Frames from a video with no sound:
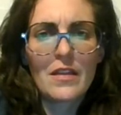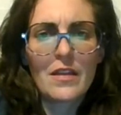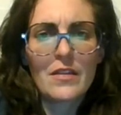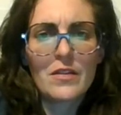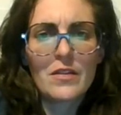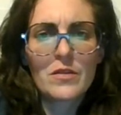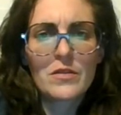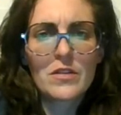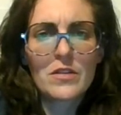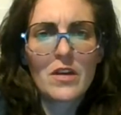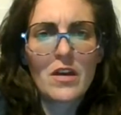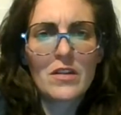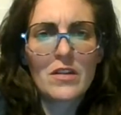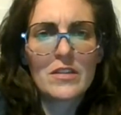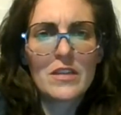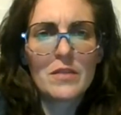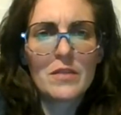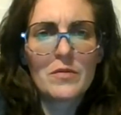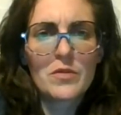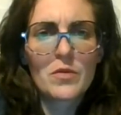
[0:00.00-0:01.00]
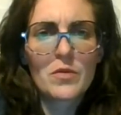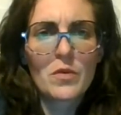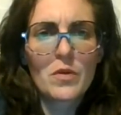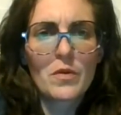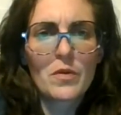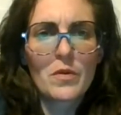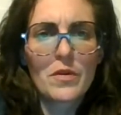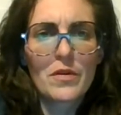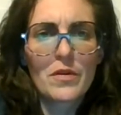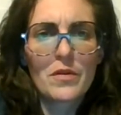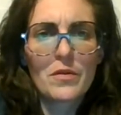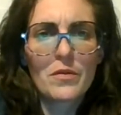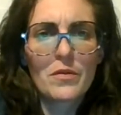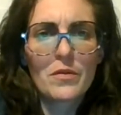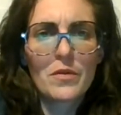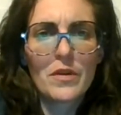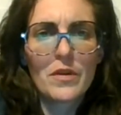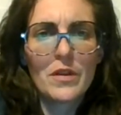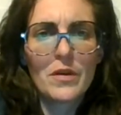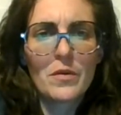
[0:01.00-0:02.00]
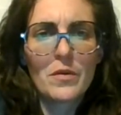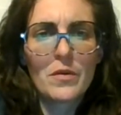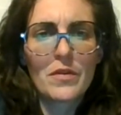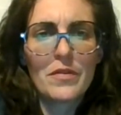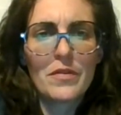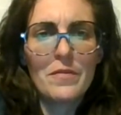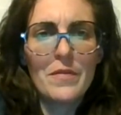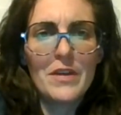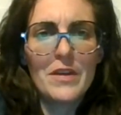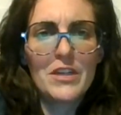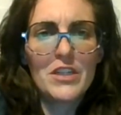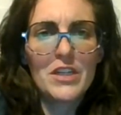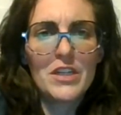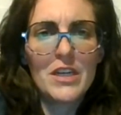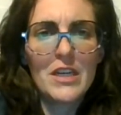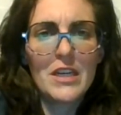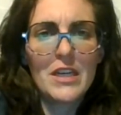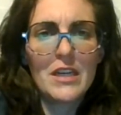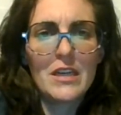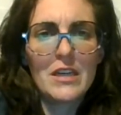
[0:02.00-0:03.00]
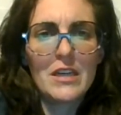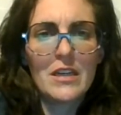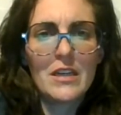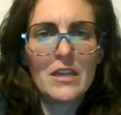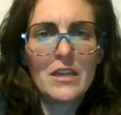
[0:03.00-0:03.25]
those concepts were really worth mentioning.